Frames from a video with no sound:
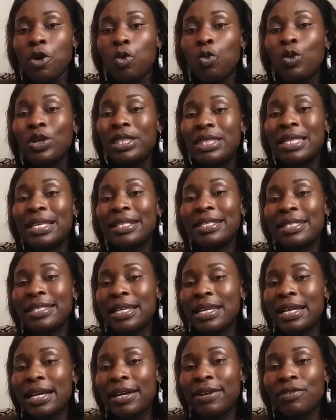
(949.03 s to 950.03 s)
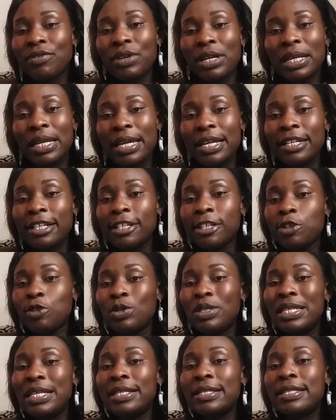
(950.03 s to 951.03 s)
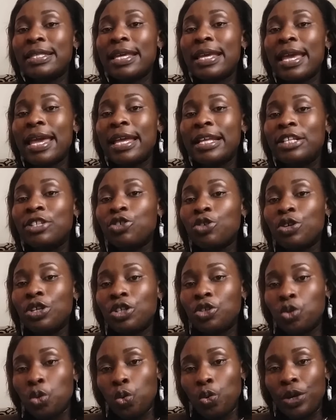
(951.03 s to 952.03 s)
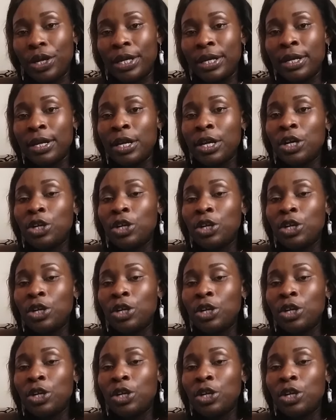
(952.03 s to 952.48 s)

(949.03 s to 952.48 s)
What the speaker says: with things they can relate to, things they enjoy doing.